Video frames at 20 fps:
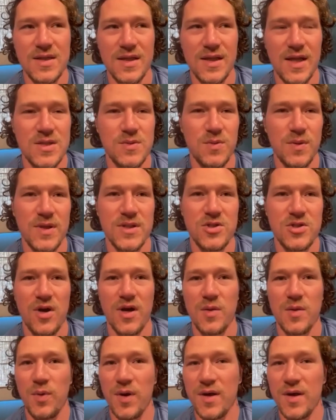And that's what he's
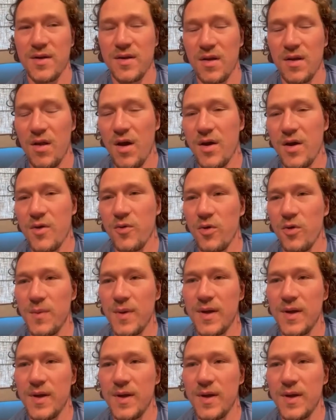trying to bring into the locker room.